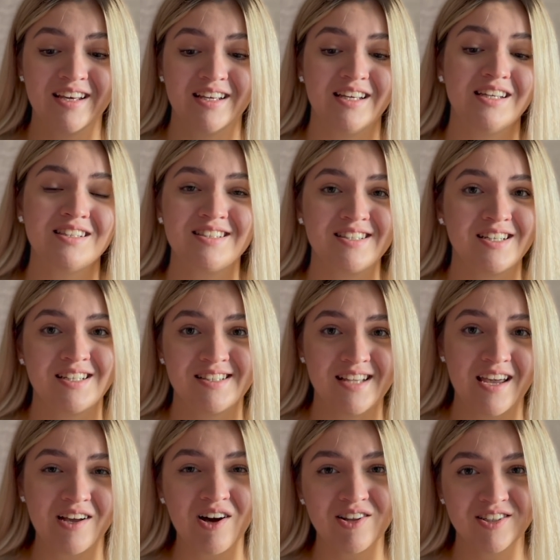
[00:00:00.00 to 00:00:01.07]
It's a
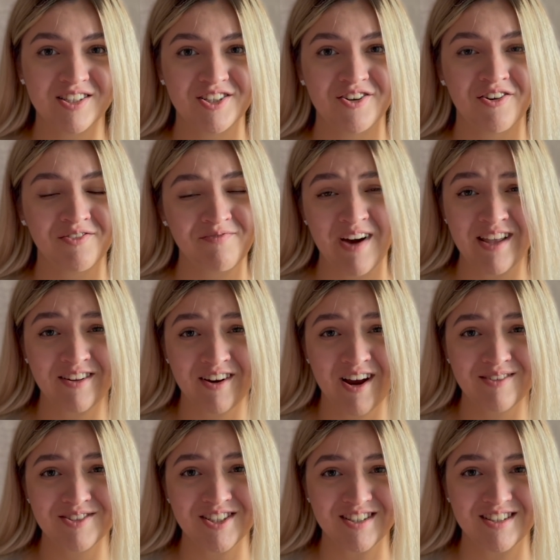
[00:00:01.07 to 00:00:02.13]
psychology on binary
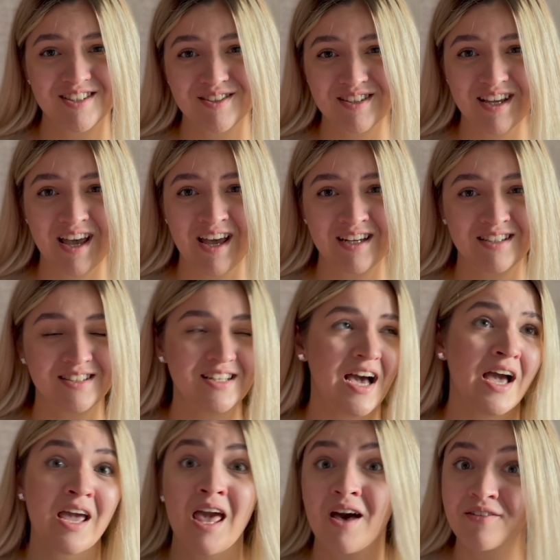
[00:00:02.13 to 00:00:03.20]
options, and
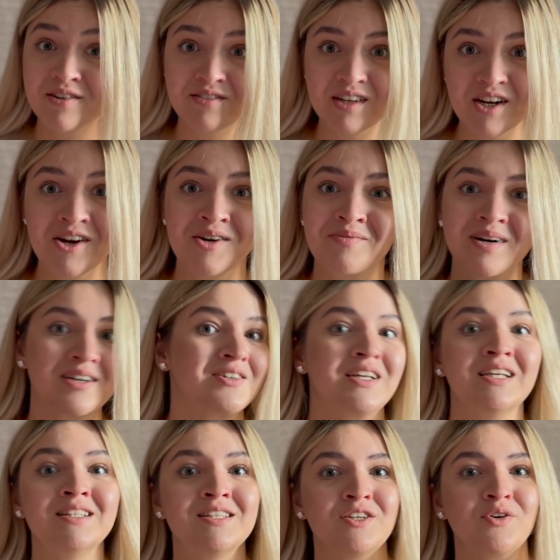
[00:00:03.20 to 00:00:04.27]
I have a video about it.